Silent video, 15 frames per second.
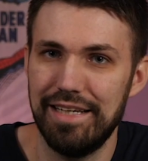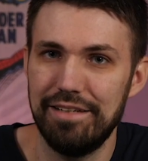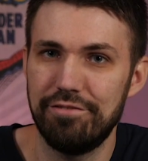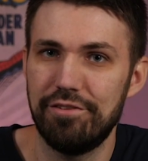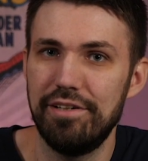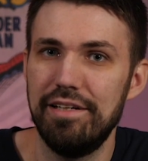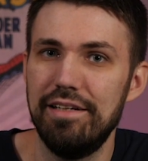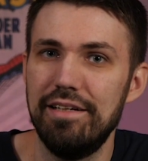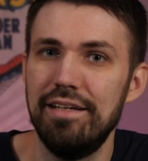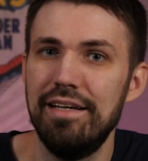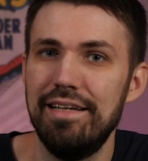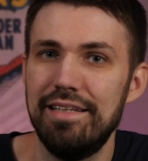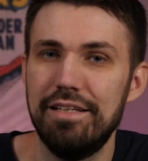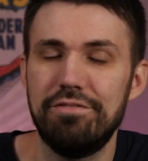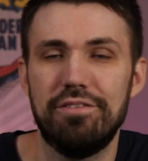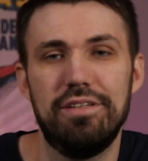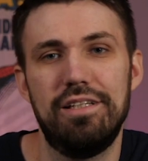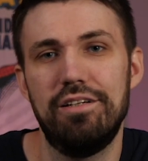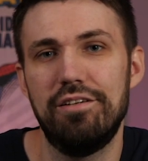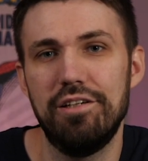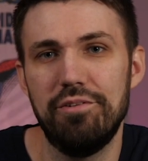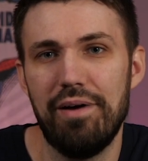every different
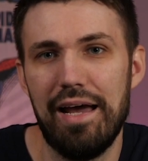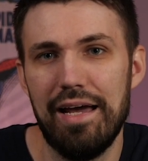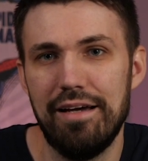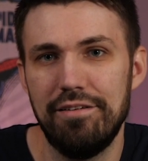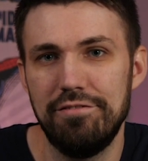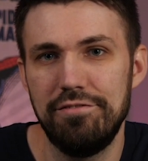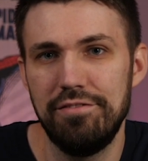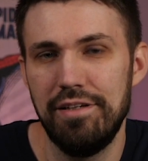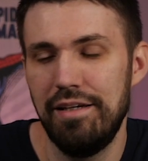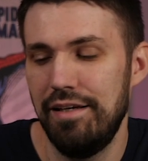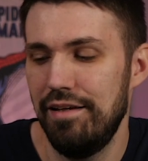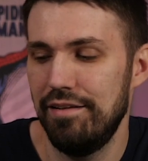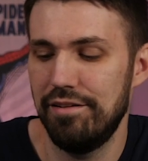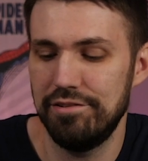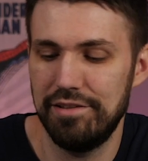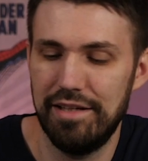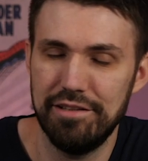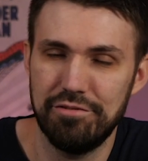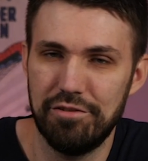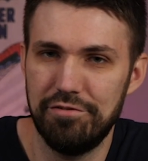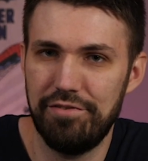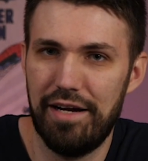tier you have, there's an
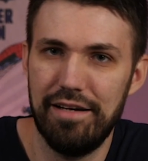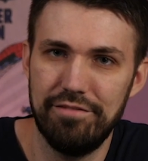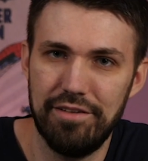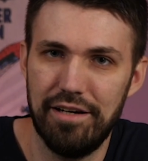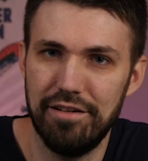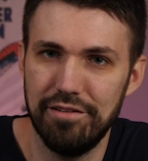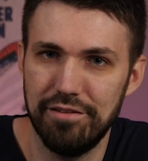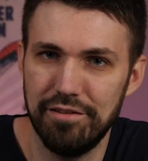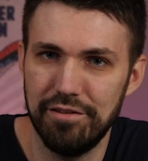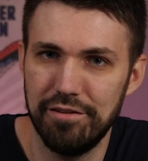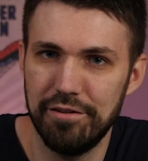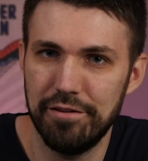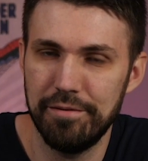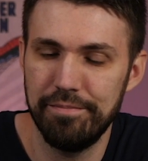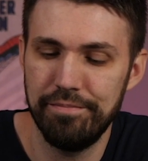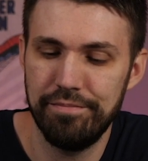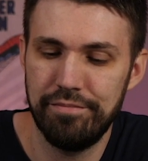extra $5